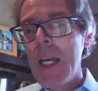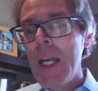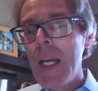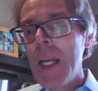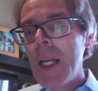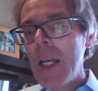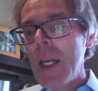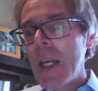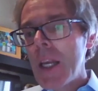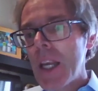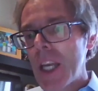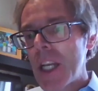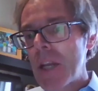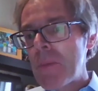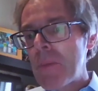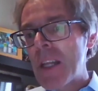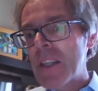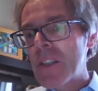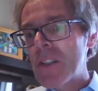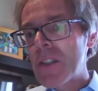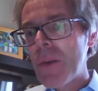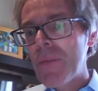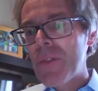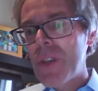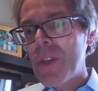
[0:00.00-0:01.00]
Mm-hmm. In the
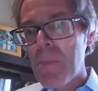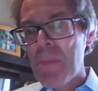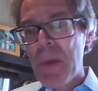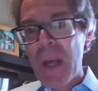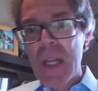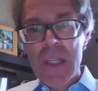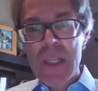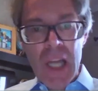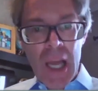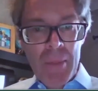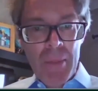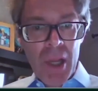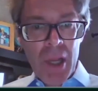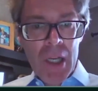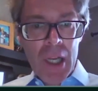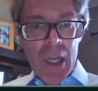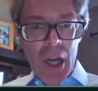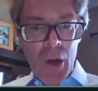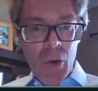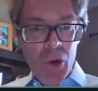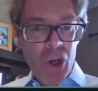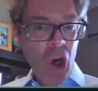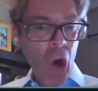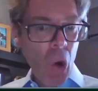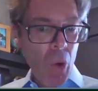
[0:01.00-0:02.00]
midst of the pandemic
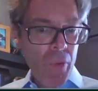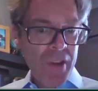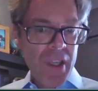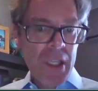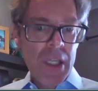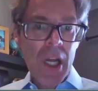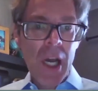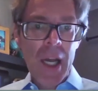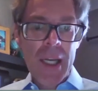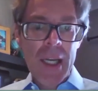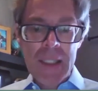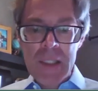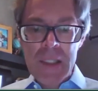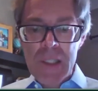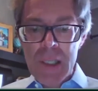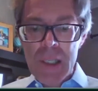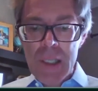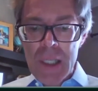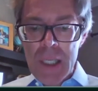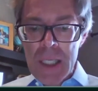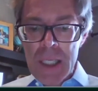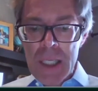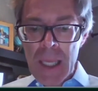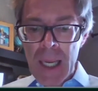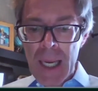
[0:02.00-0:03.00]
now,
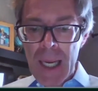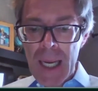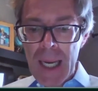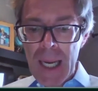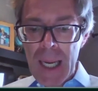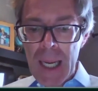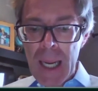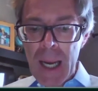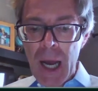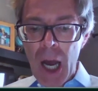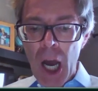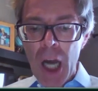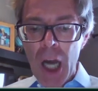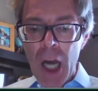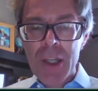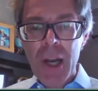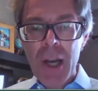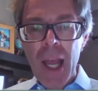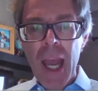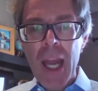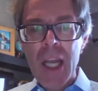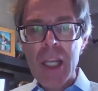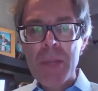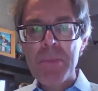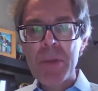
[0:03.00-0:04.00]
COVID-19, are
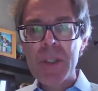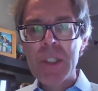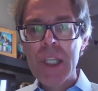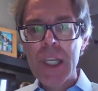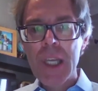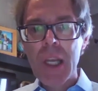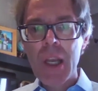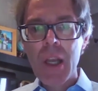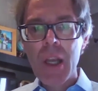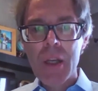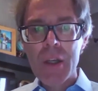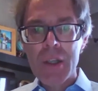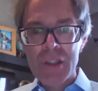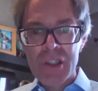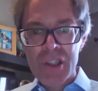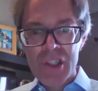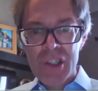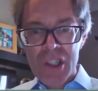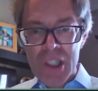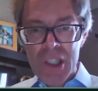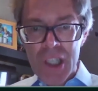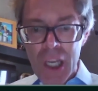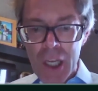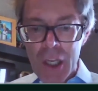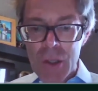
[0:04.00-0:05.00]
there any particular
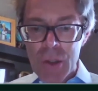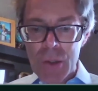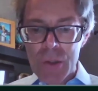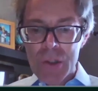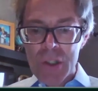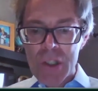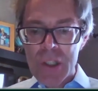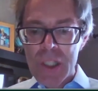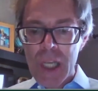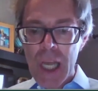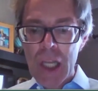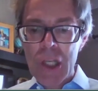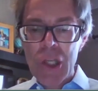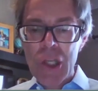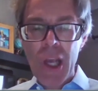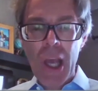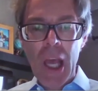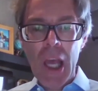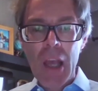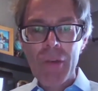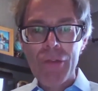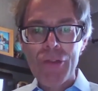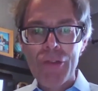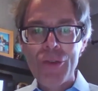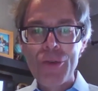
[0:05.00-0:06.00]
skills that you
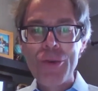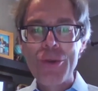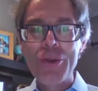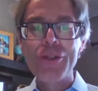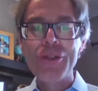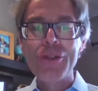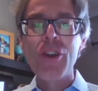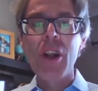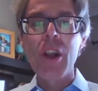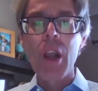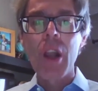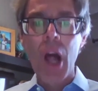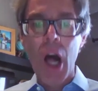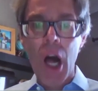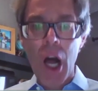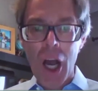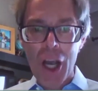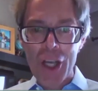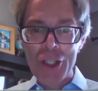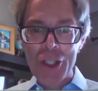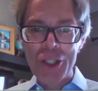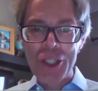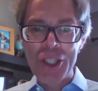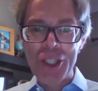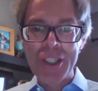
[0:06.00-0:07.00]
have to
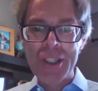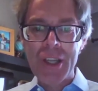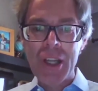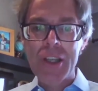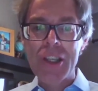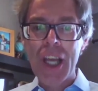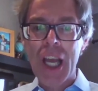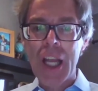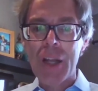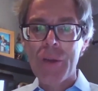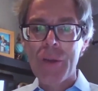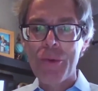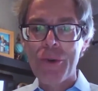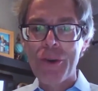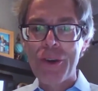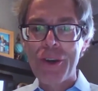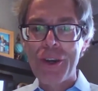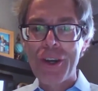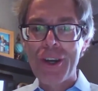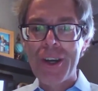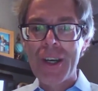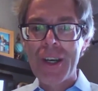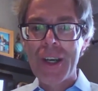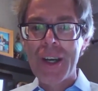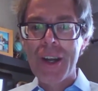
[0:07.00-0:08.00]
rely on that
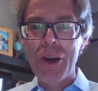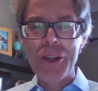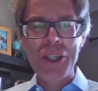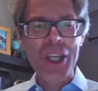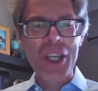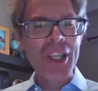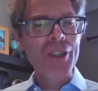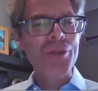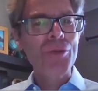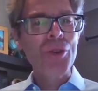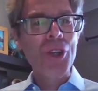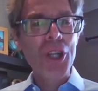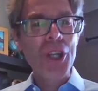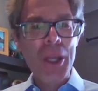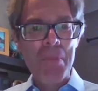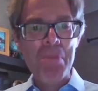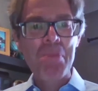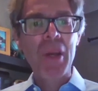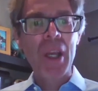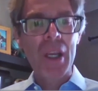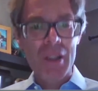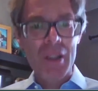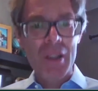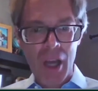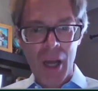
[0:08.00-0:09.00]
were, or that you really
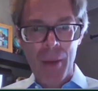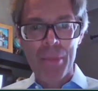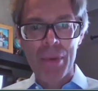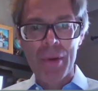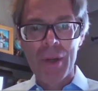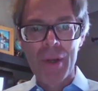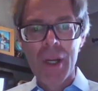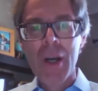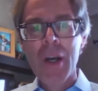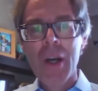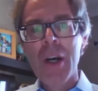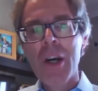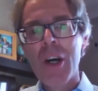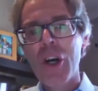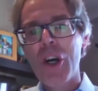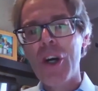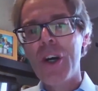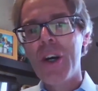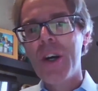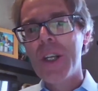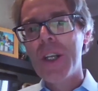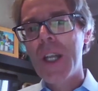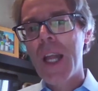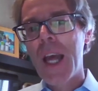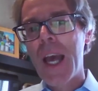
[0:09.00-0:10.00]
picked up
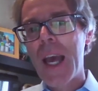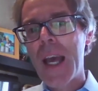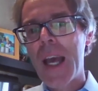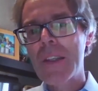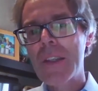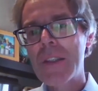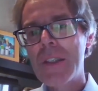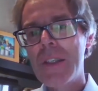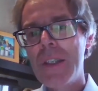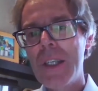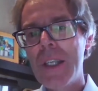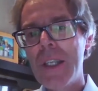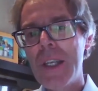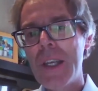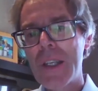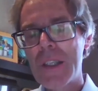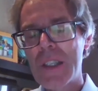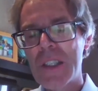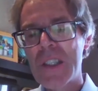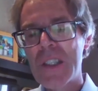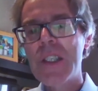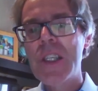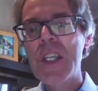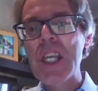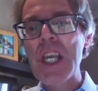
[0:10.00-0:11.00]
on as the
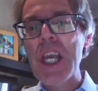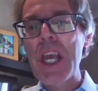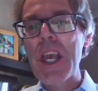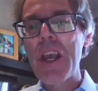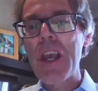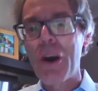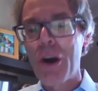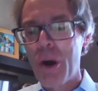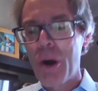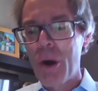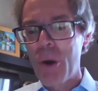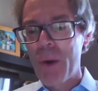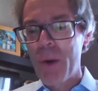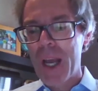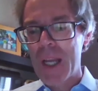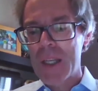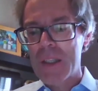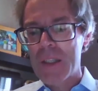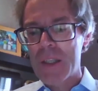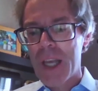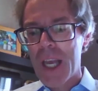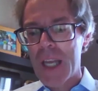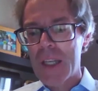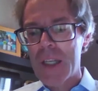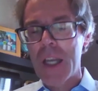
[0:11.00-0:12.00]
CEO
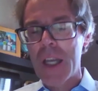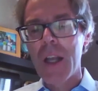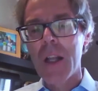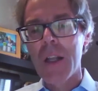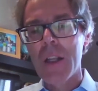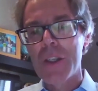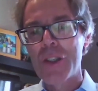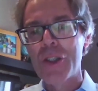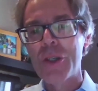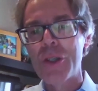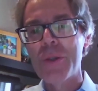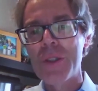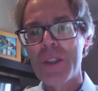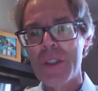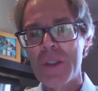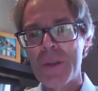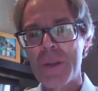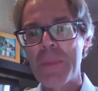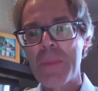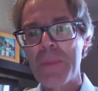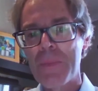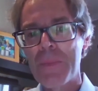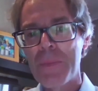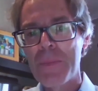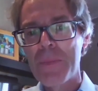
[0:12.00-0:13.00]
at Hill and
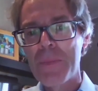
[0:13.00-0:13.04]
Knowlton?